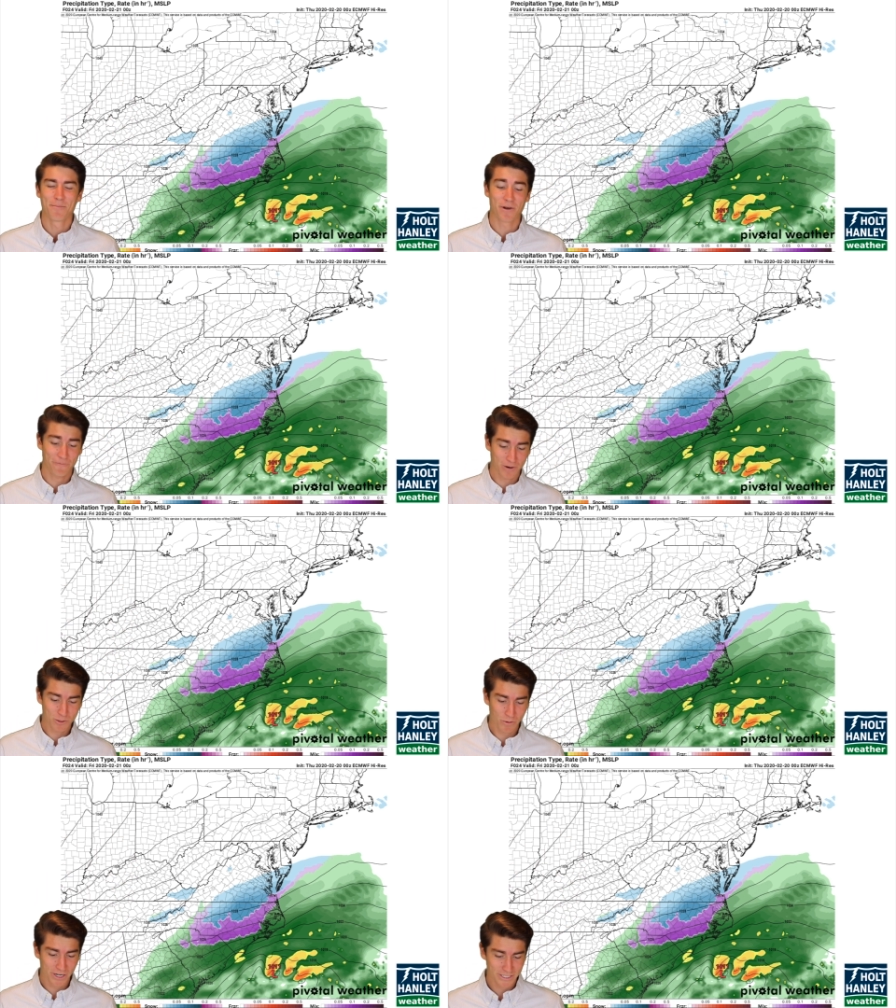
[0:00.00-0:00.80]
But
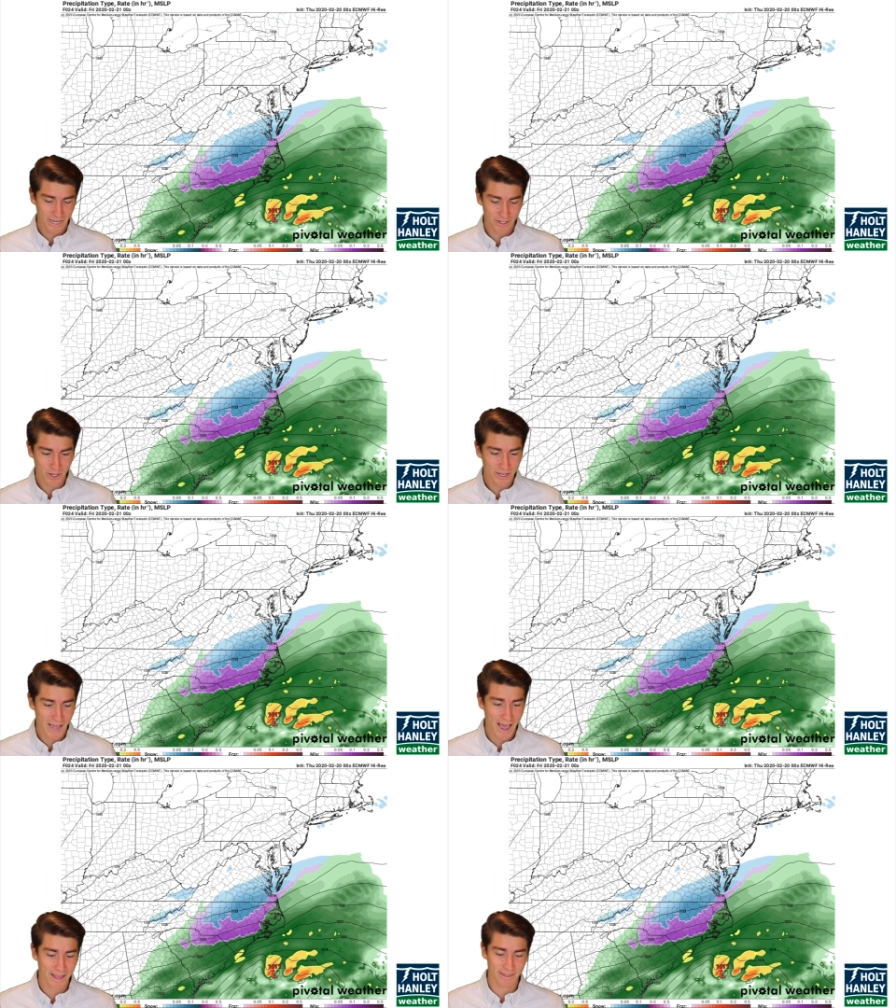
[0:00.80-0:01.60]
first we're going to take a look
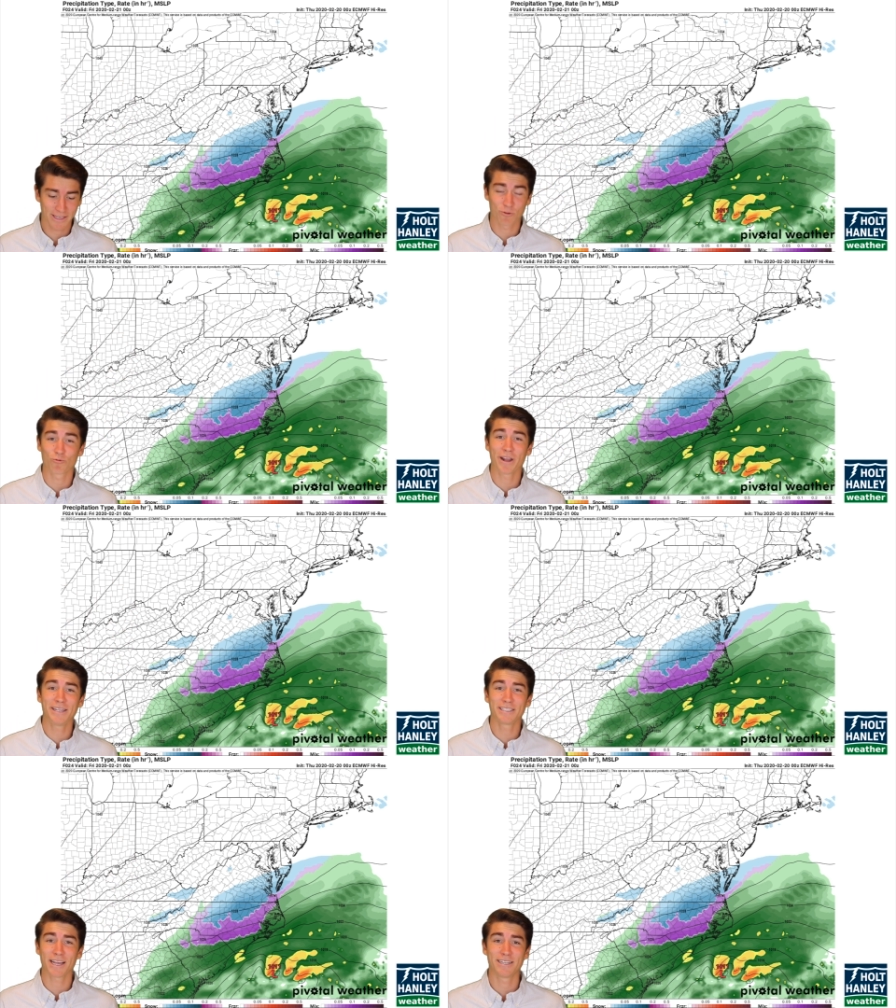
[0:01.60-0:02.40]
at the
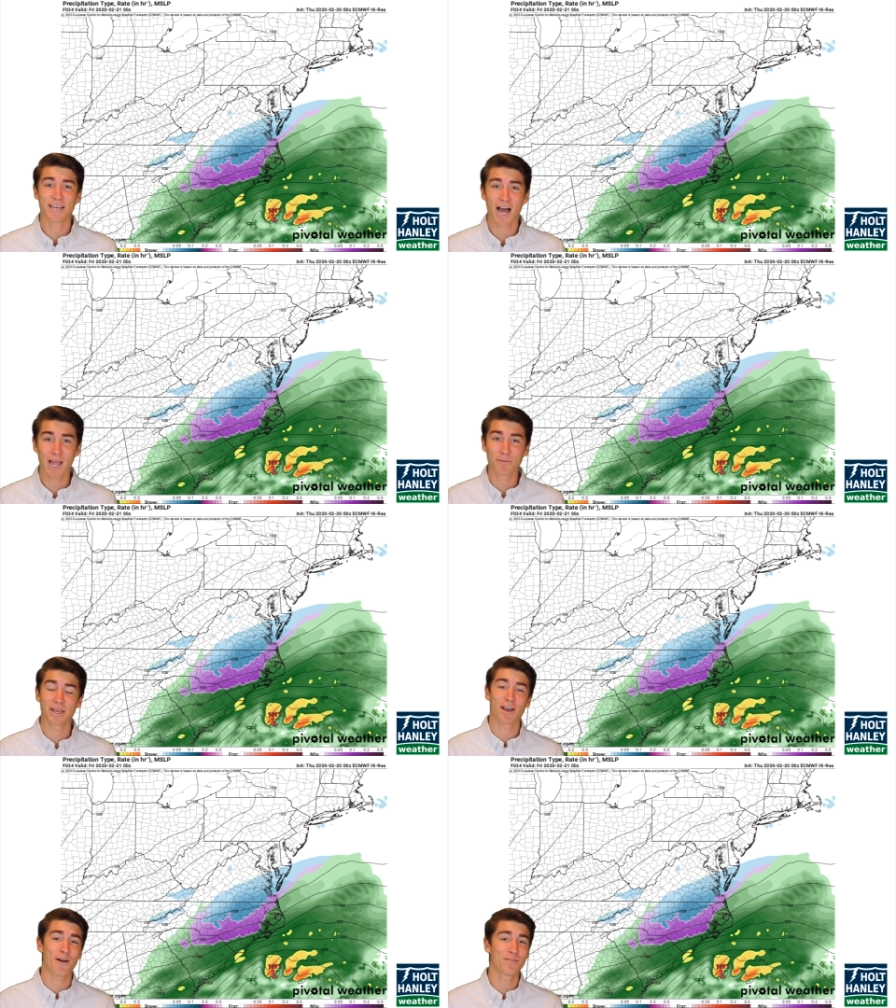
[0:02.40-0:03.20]
rates and
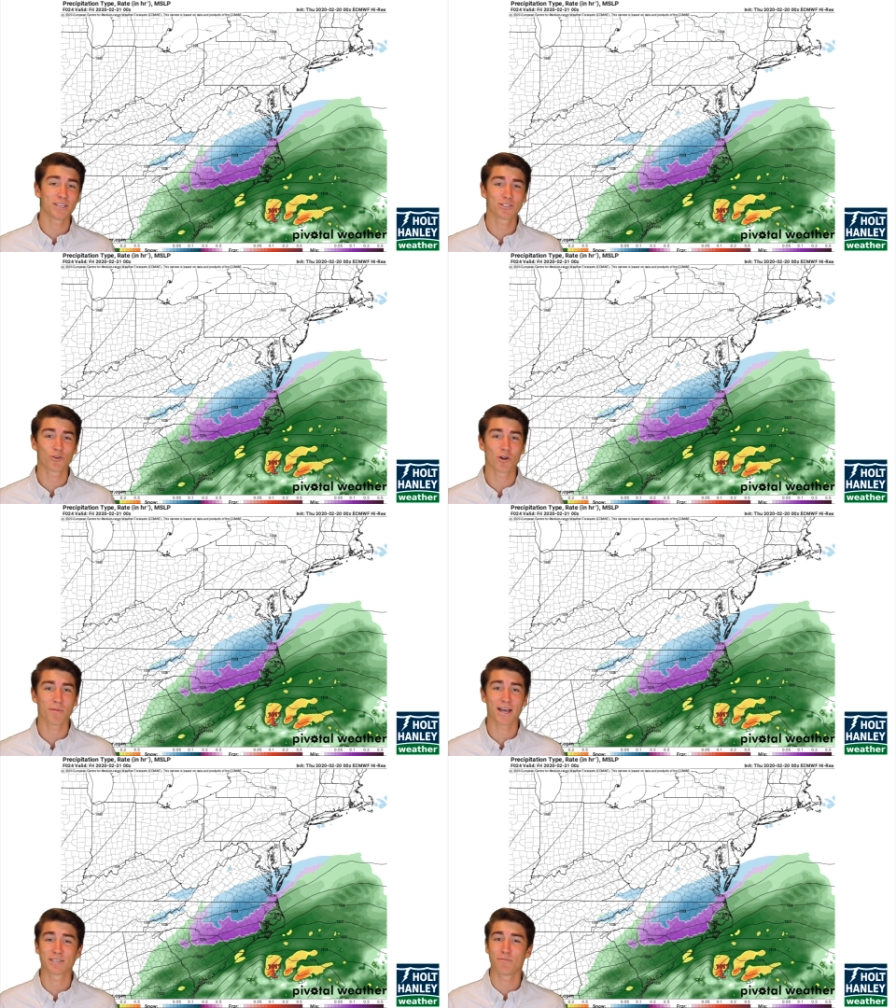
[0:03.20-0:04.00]
timing of this
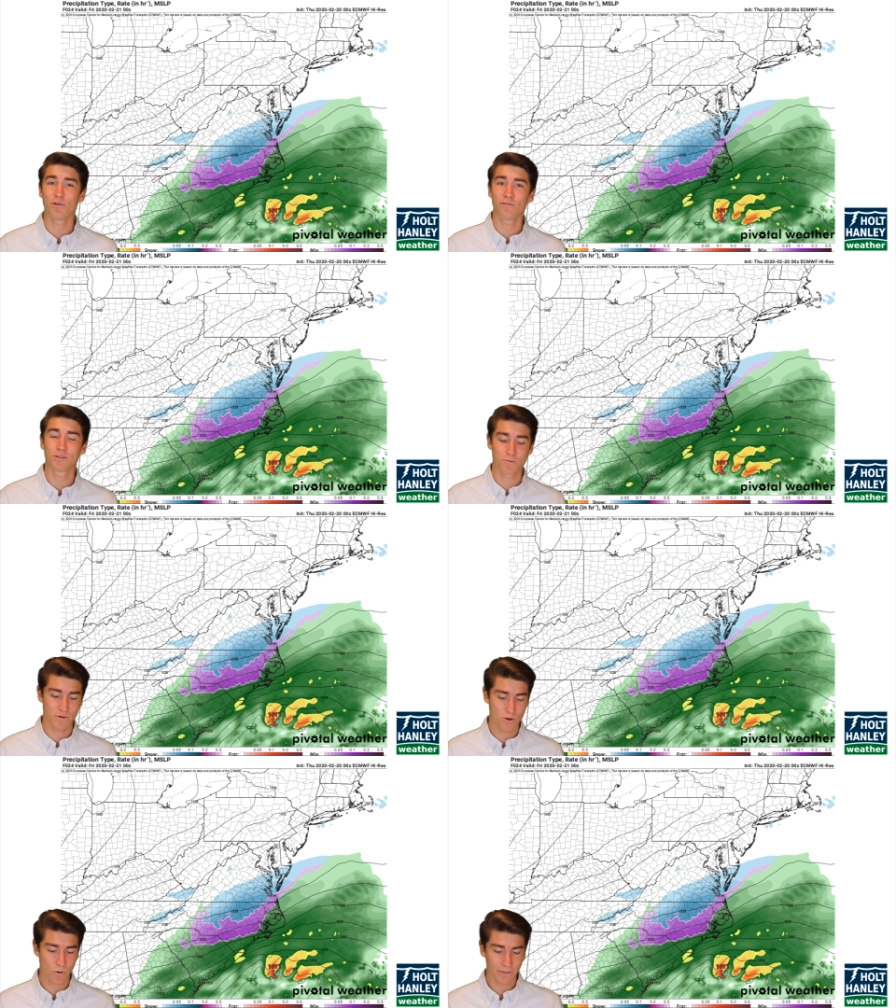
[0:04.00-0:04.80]
storm as it moves
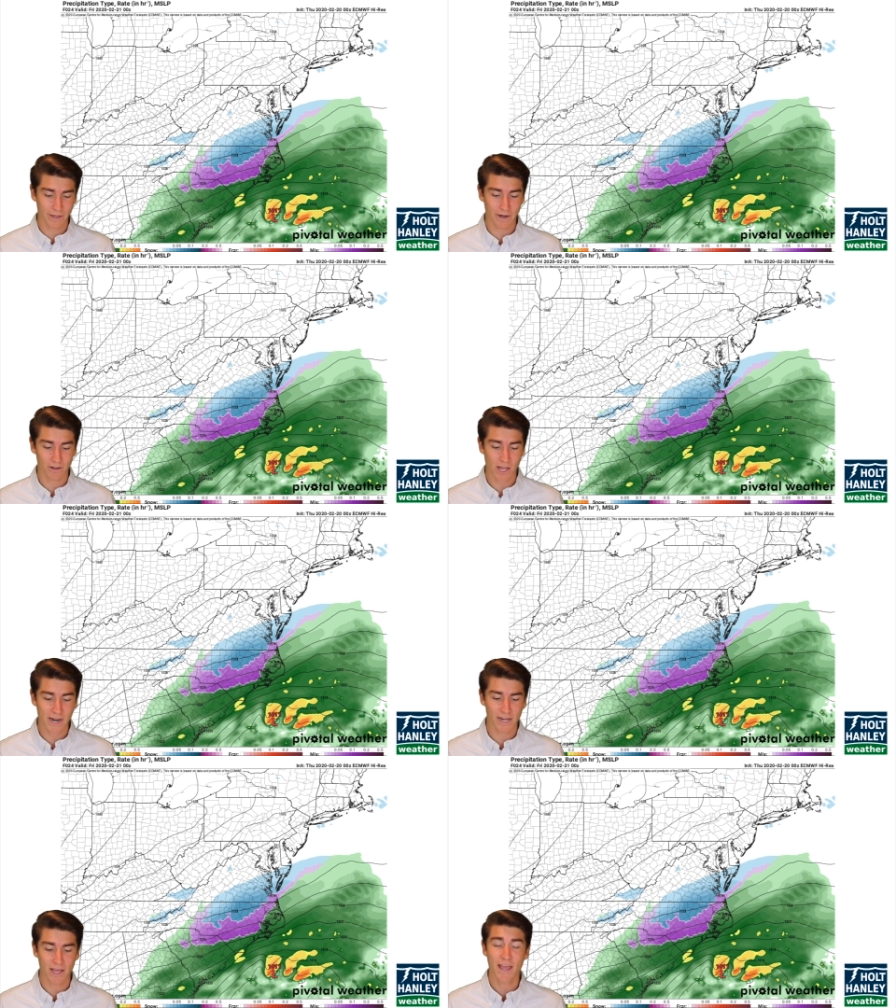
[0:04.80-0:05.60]
through North
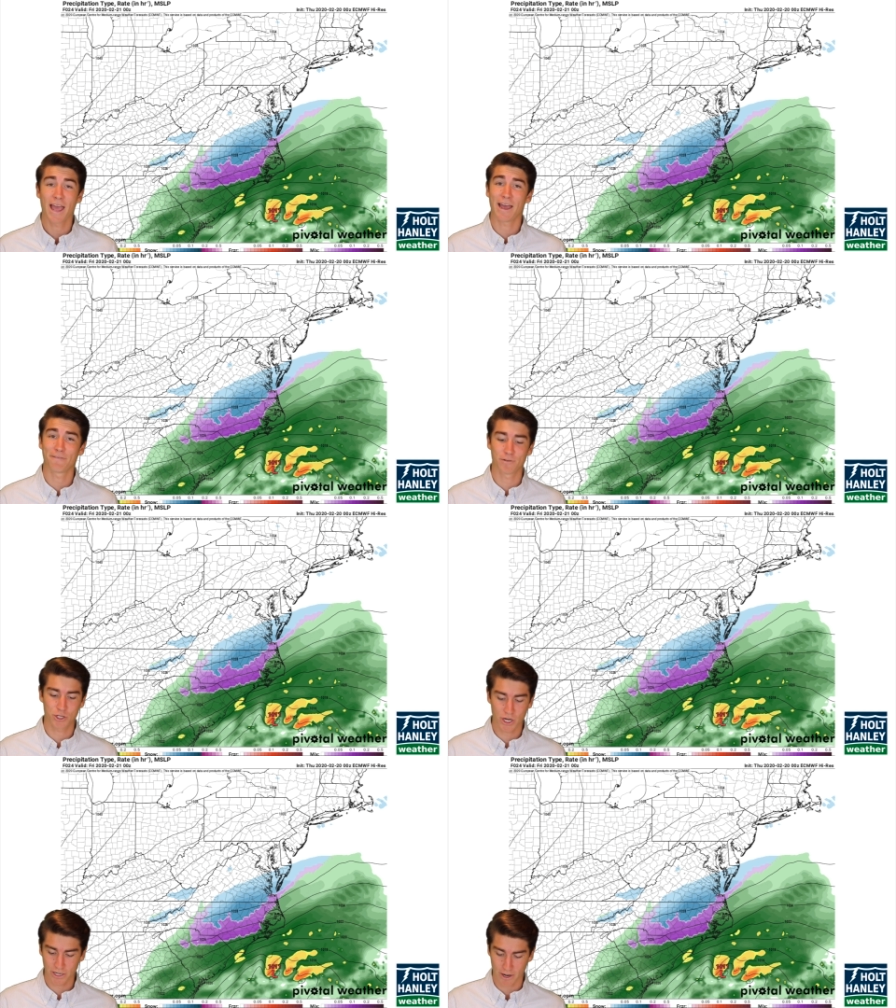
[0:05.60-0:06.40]
Carolina and
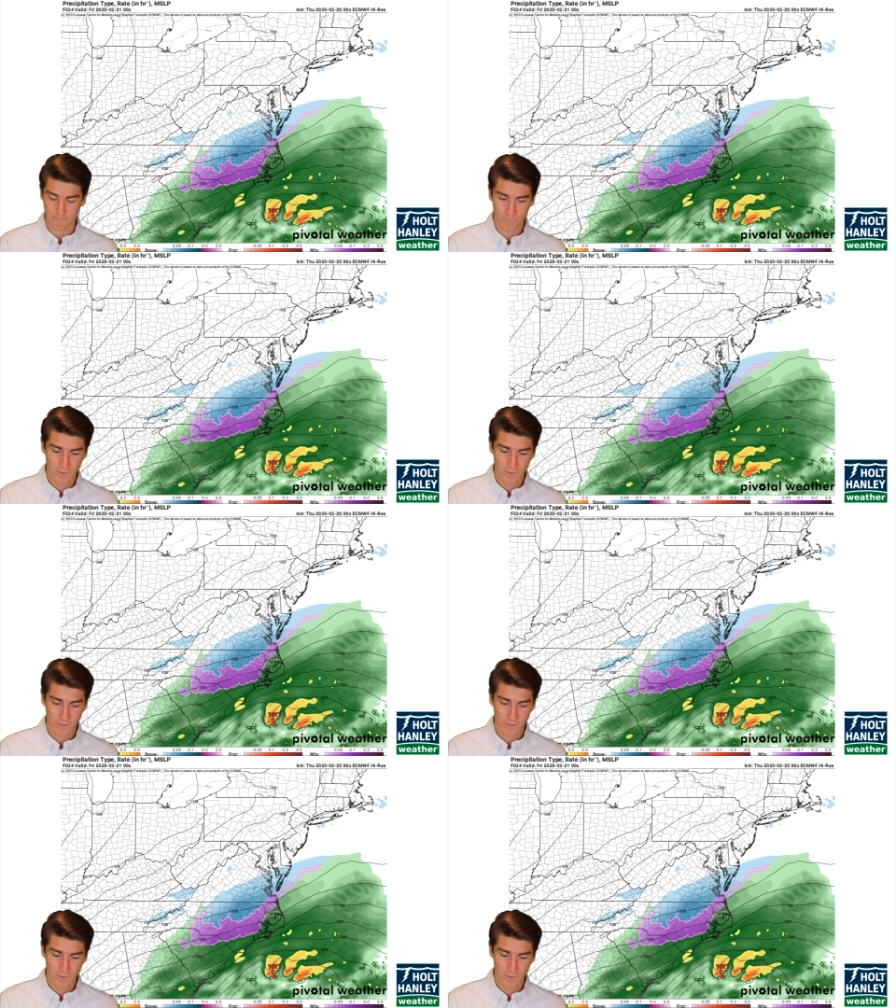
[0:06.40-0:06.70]
Virginia.